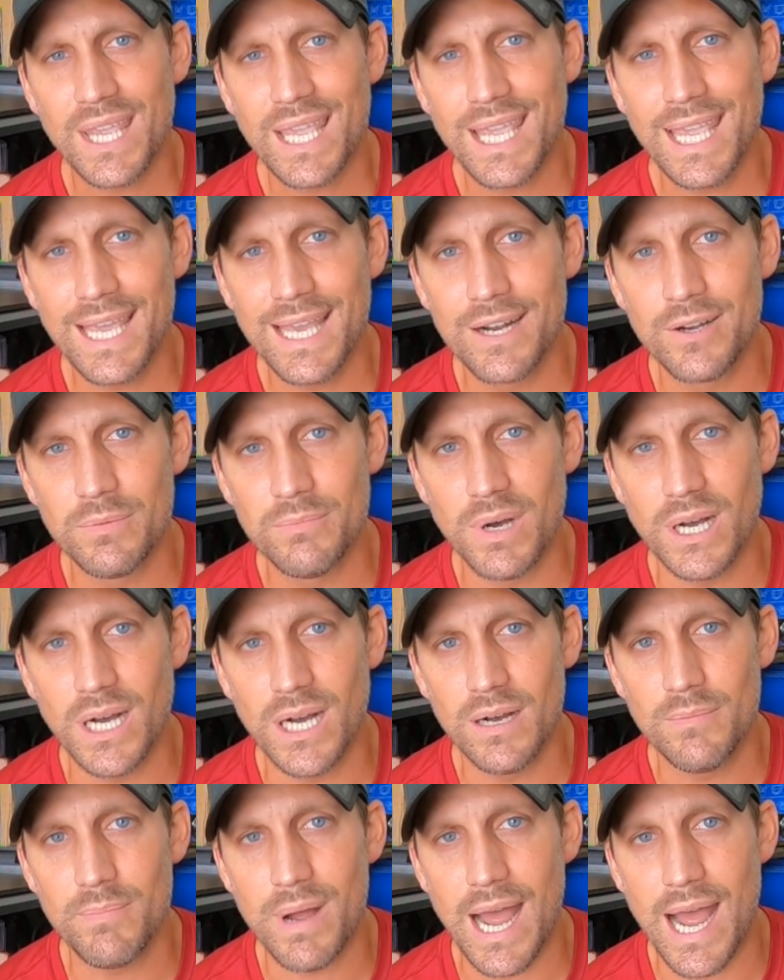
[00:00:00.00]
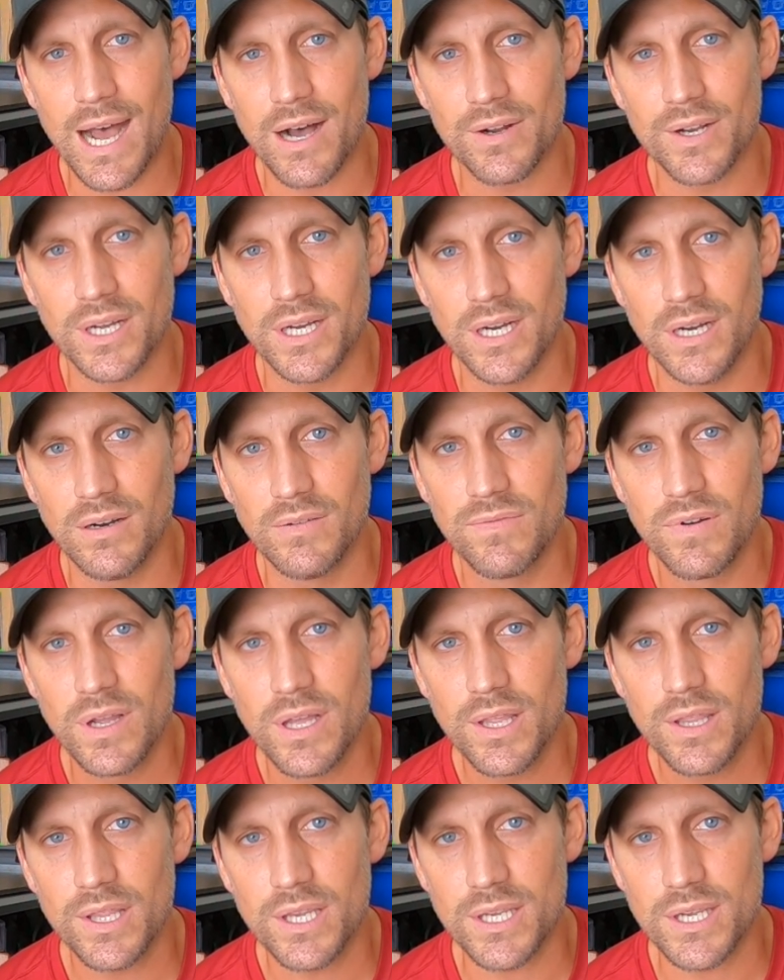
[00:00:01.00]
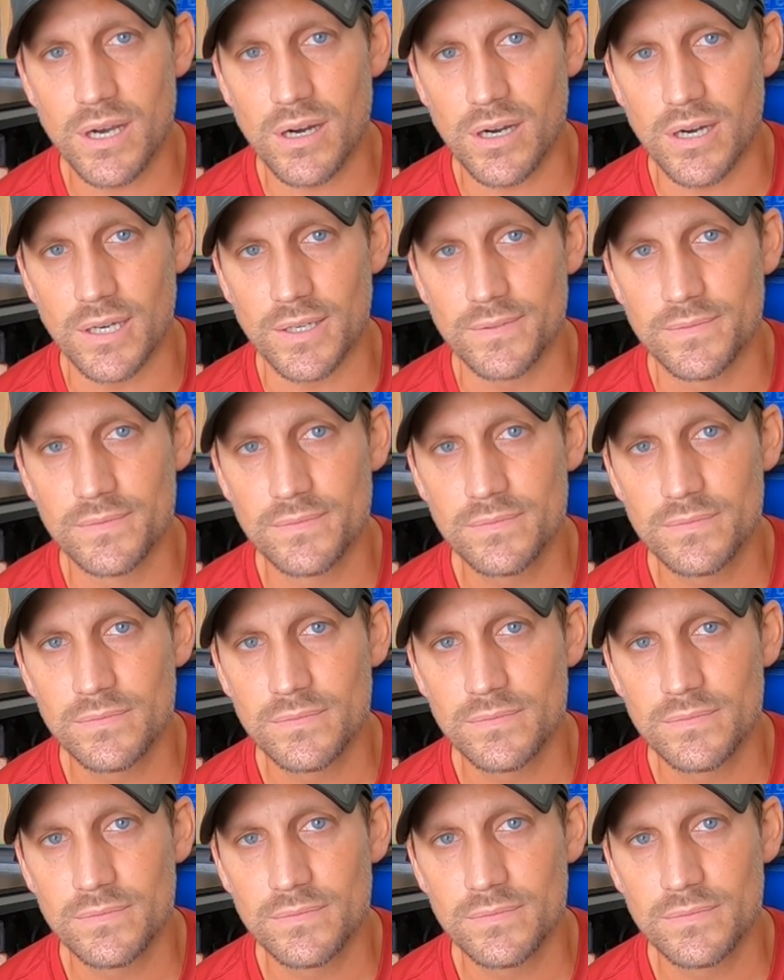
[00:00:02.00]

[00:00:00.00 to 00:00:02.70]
Get them up out of the yard.